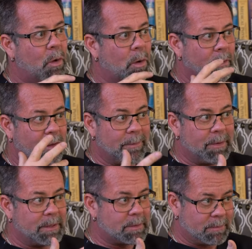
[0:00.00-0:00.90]
or
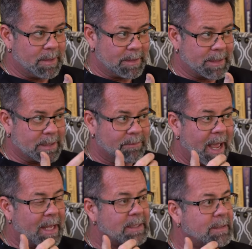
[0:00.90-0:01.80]
lipids, in this case
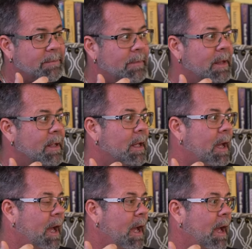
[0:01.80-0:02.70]
fats,
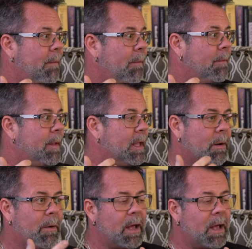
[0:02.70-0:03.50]
um, in our